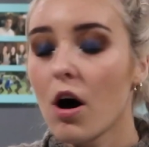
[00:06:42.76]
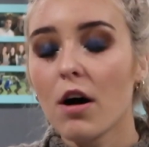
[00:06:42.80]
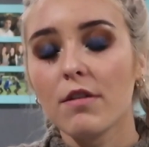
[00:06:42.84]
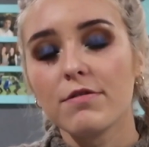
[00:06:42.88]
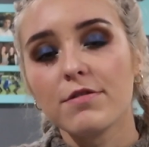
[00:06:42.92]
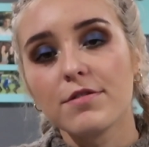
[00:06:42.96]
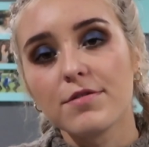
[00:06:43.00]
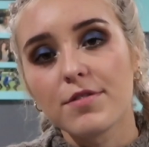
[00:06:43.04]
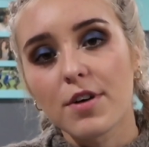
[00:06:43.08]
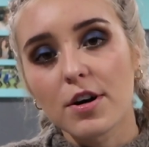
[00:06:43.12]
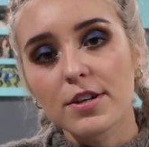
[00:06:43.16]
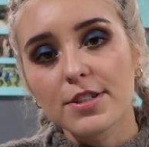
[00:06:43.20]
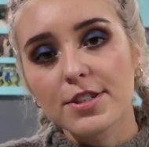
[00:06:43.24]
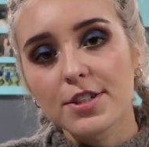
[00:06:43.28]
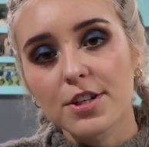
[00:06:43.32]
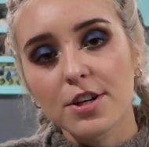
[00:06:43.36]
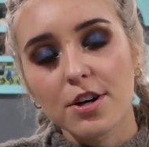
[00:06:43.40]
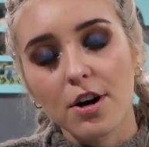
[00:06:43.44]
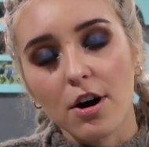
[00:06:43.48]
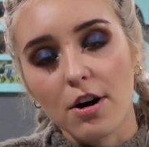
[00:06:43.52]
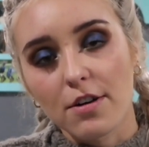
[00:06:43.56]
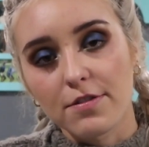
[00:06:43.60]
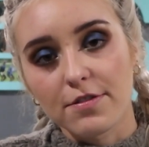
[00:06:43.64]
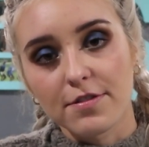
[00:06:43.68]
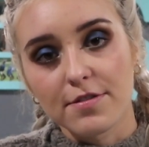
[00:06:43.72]
off of Ulta
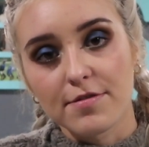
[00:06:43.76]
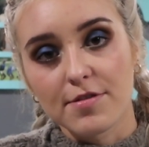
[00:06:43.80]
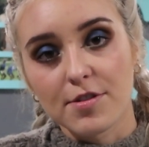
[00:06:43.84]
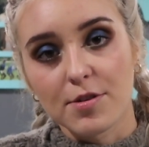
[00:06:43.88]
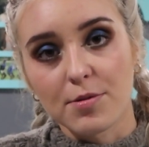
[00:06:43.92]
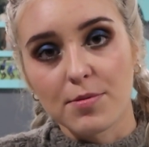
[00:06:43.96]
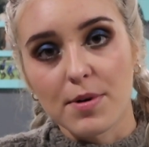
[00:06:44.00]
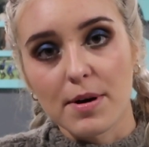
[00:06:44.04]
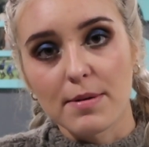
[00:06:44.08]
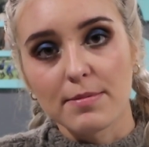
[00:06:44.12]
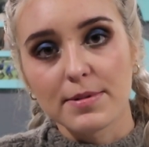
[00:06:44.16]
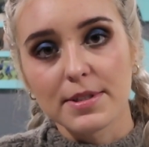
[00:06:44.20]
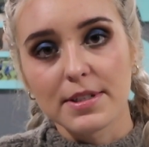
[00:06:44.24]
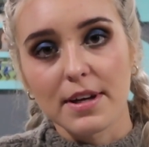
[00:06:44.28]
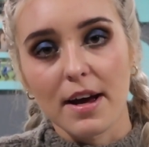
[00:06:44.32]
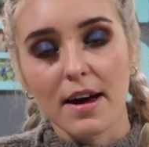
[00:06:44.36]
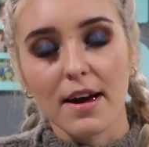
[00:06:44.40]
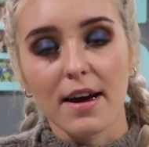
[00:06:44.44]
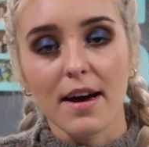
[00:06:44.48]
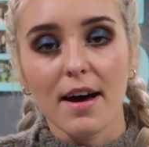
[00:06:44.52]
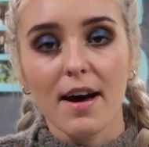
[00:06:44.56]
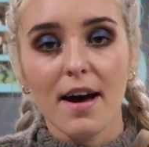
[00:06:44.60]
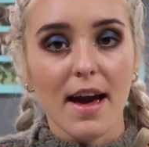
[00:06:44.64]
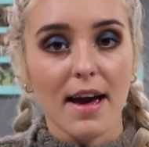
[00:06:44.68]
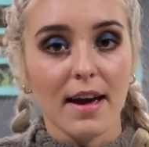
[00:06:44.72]
or off of their
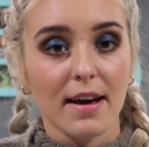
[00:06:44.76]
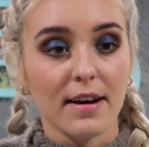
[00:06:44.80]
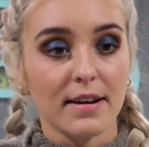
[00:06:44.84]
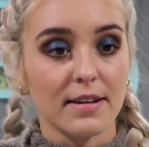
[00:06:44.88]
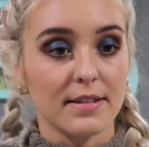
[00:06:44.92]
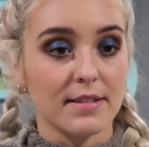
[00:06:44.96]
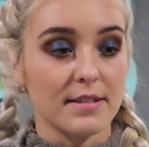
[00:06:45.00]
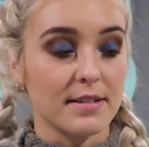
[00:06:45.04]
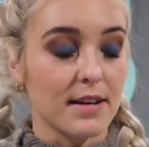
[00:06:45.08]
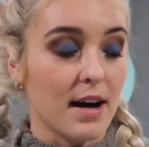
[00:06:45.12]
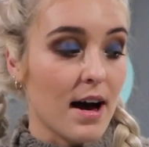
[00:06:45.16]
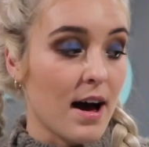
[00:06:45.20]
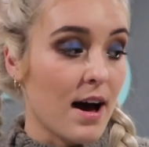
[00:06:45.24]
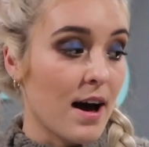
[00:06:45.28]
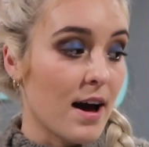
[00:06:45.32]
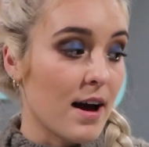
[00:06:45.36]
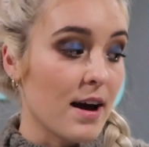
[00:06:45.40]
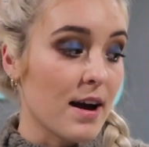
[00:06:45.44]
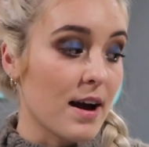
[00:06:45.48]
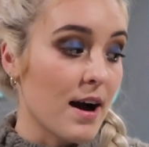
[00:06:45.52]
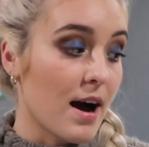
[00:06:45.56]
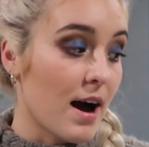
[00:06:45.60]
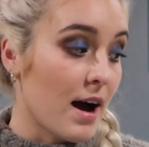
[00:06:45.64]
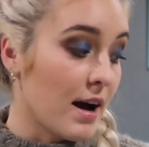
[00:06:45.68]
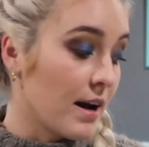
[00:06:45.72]
website, and
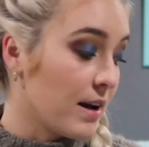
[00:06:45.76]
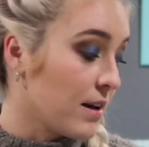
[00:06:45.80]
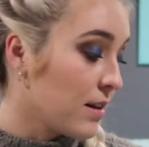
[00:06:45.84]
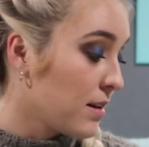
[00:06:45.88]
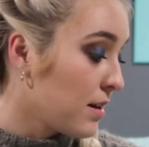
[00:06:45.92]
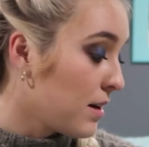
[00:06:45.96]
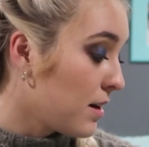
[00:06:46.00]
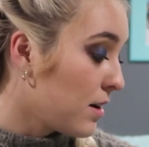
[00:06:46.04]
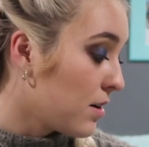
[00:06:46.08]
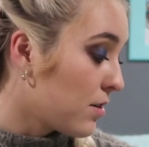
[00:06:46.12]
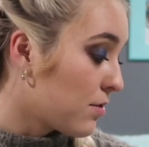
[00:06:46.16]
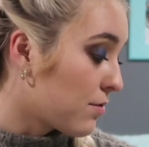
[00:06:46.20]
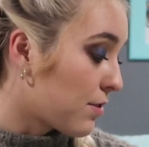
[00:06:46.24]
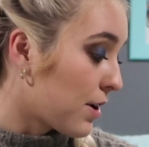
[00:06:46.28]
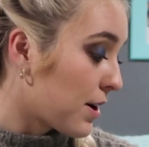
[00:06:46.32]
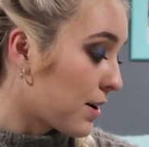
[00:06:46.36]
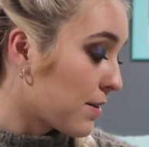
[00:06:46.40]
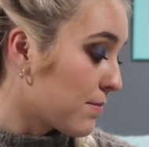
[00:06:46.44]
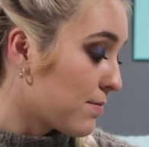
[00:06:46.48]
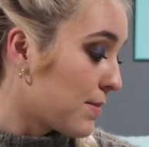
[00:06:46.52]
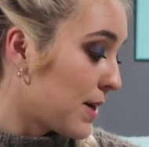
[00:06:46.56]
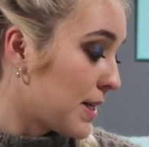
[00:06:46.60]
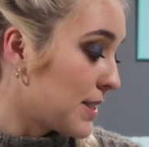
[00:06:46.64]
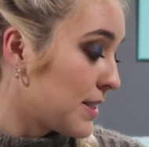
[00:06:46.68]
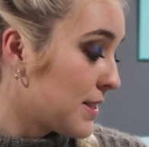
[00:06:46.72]
I highly
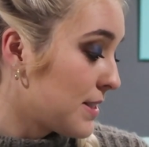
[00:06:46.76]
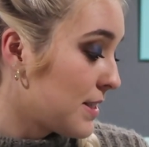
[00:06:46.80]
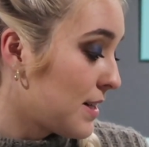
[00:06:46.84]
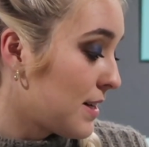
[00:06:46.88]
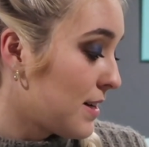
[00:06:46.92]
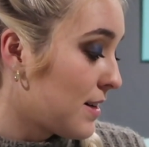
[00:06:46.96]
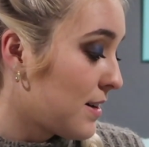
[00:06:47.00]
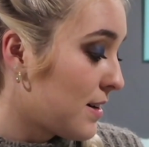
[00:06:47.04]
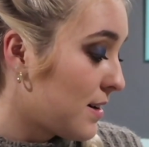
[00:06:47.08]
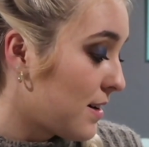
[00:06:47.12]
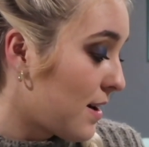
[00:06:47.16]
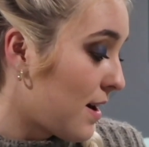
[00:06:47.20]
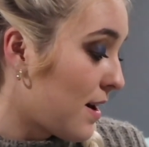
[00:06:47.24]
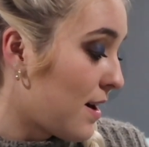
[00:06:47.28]
recommend it.